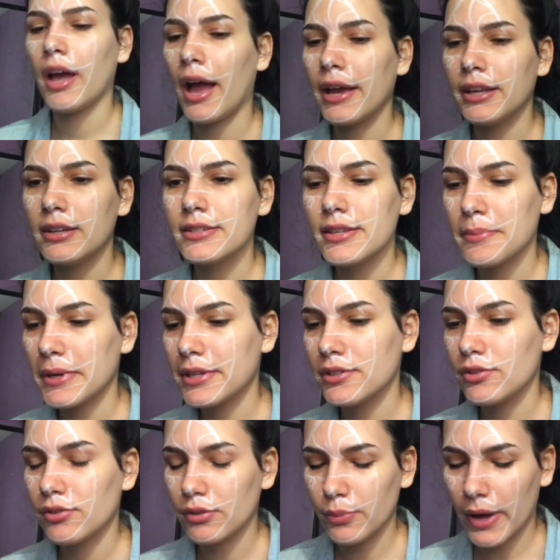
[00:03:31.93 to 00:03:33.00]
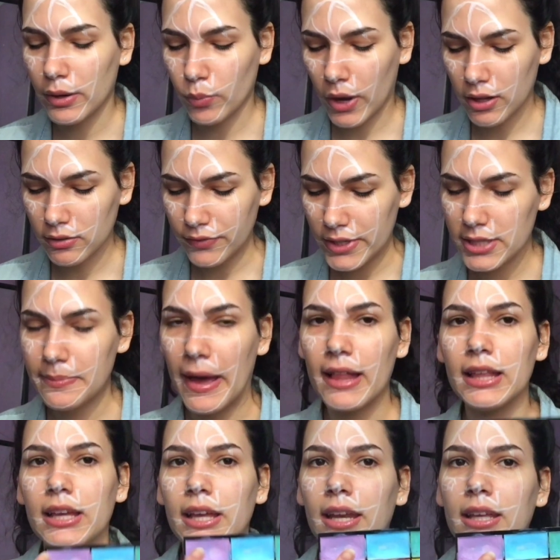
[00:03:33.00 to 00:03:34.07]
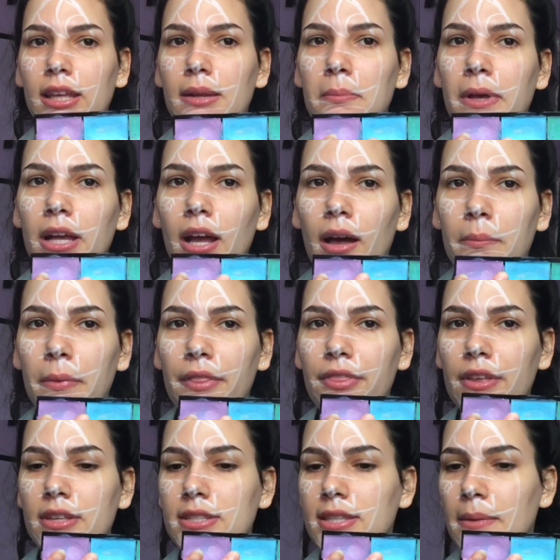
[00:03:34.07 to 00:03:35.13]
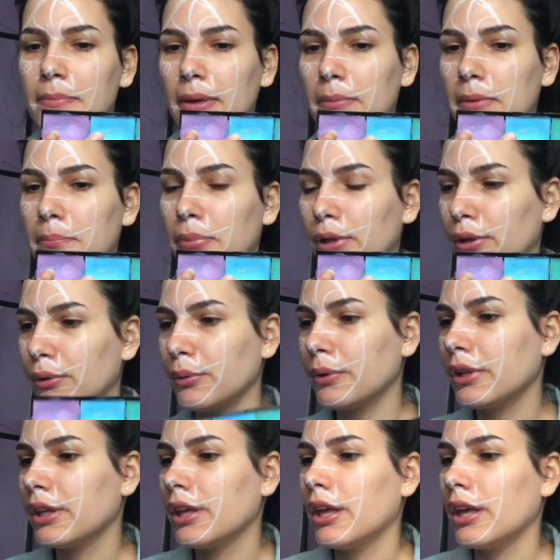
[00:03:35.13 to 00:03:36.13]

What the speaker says: I'm gonna dip into the Wet n Wild face palette and I'm gonna pick up this baby blue